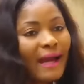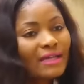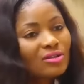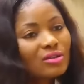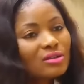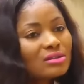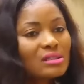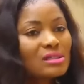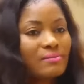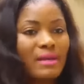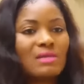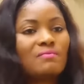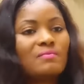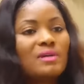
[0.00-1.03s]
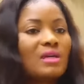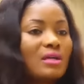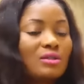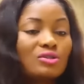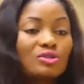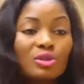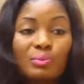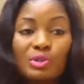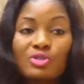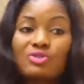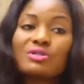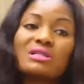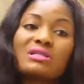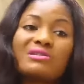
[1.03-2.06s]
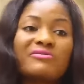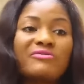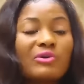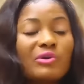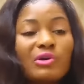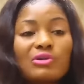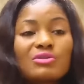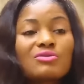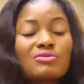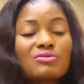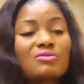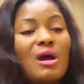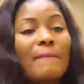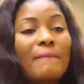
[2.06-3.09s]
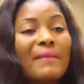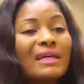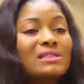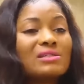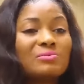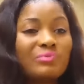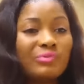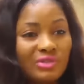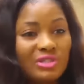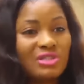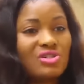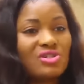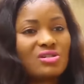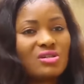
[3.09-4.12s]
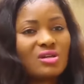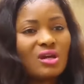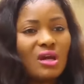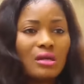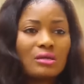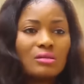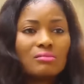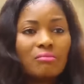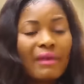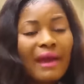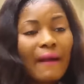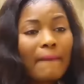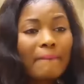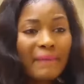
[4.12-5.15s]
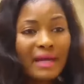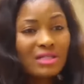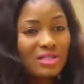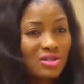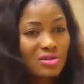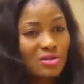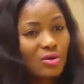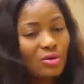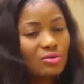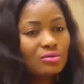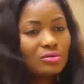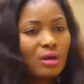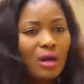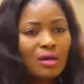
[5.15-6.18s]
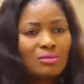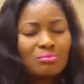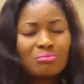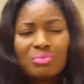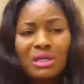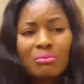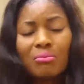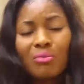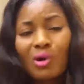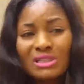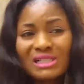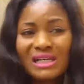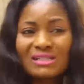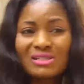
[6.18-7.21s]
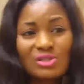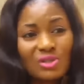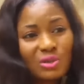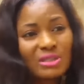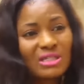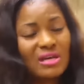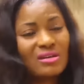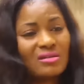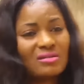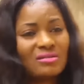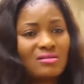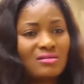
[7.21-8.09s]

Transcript: thought this might be a good opportunity for us to amend the bridge. May I amend, you know, be mother and daughter.